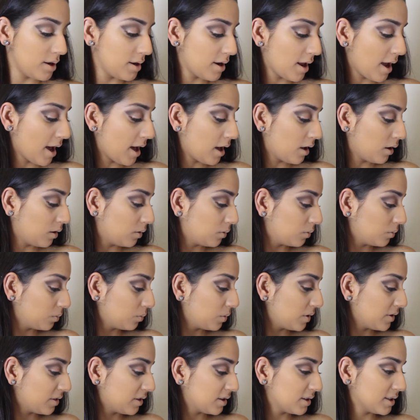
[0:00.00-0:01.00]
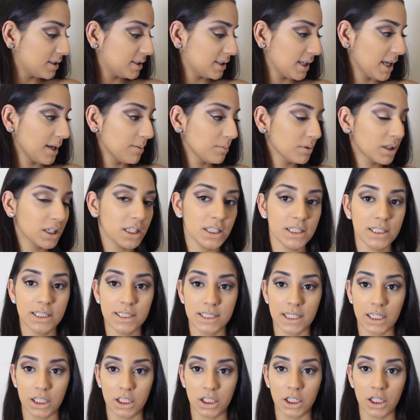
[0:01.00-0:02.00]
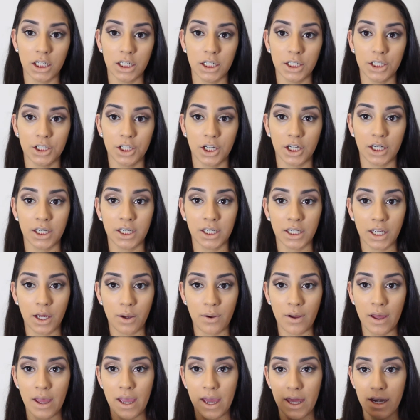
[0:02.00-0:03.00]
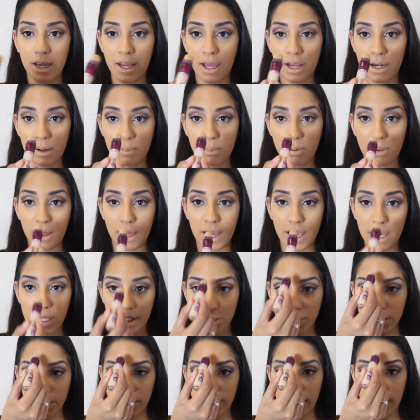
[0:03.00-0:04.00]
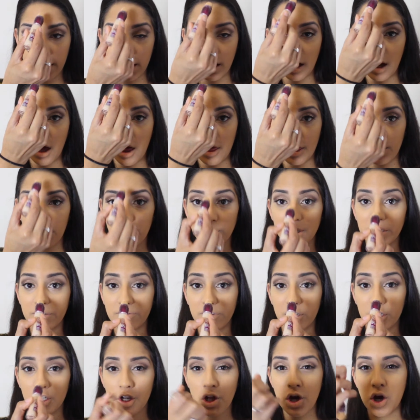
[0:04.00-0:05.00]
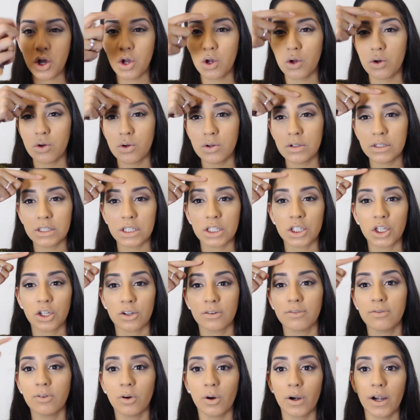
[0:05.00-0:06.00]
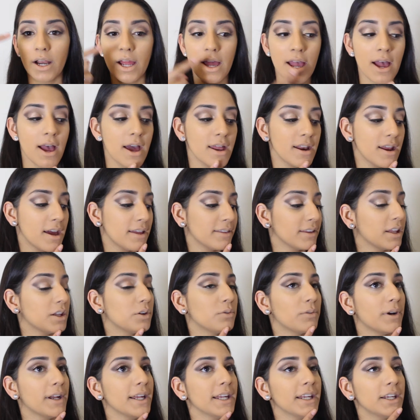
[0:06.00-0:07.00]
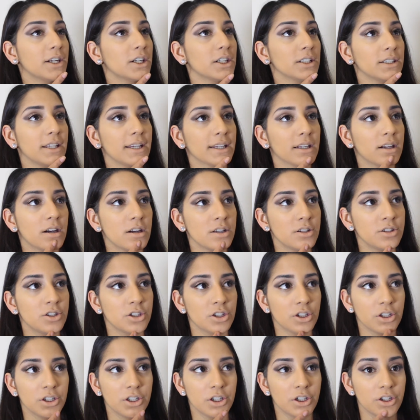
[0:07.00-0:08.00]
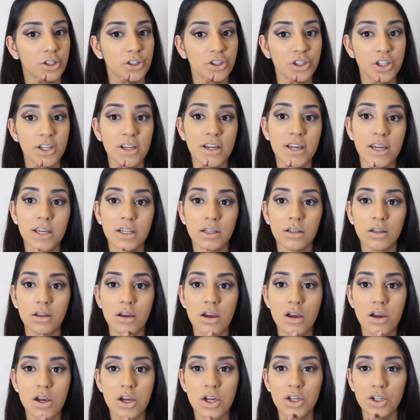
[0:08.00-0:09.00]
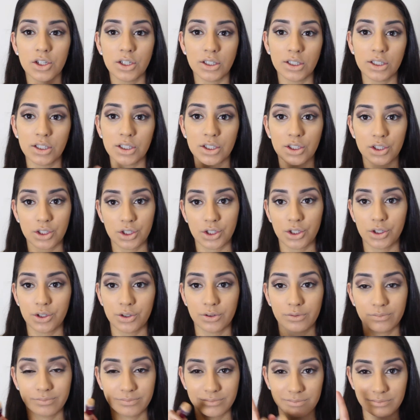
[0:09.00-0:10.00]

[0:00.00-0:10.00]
Now, with the same concealer, you're going to go ahead and apply it to like the bridge of your nose and your forehead, and then right here like under your chin, just to.